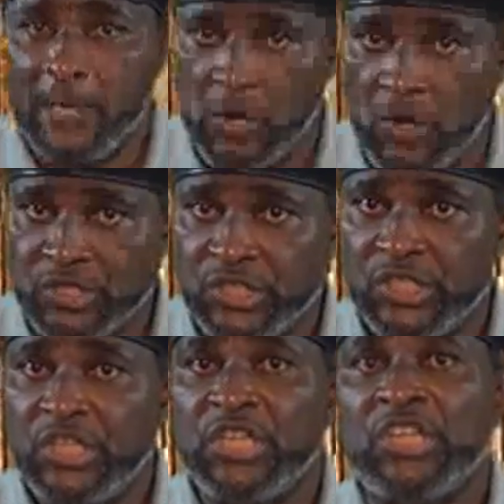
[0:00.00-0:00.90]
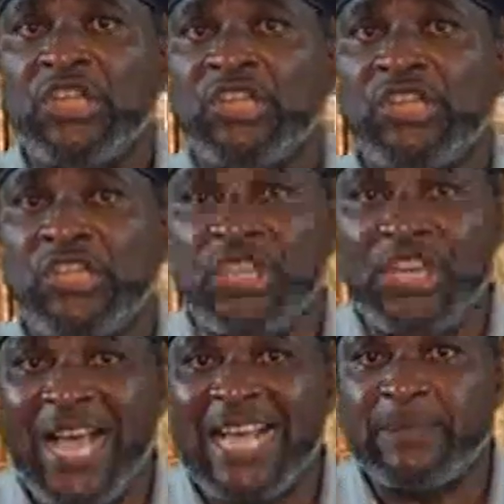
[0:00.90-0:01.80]
because
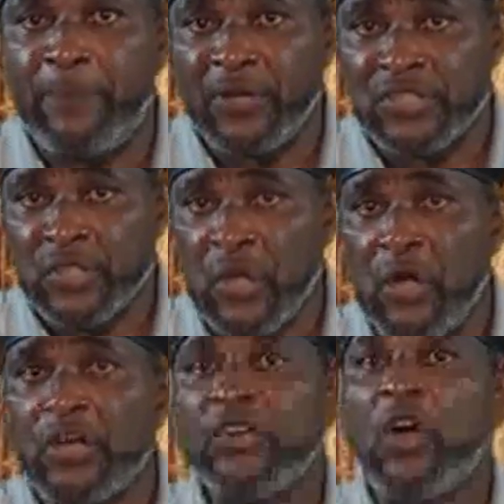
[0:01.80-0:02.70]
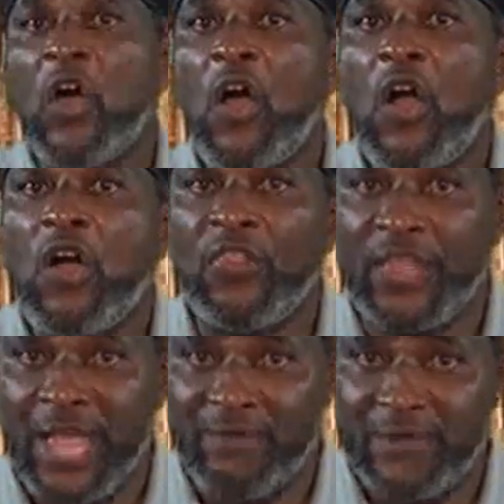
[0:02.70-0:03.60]
he has bestowed all
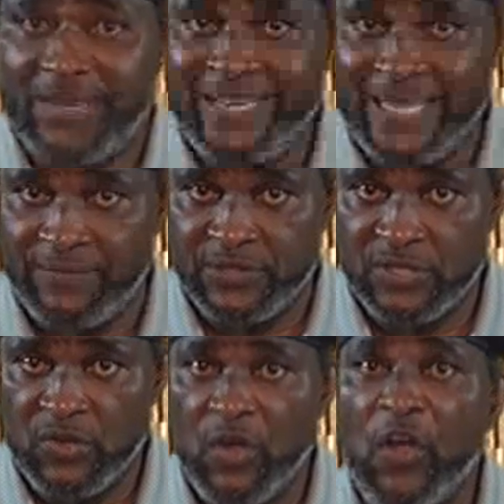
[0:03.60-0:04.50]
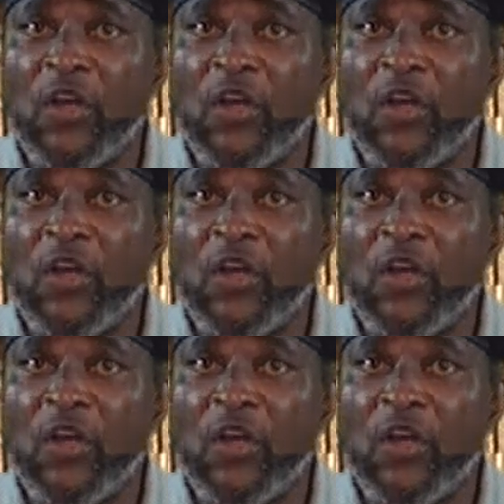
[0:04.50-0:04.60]
the heavenly gifts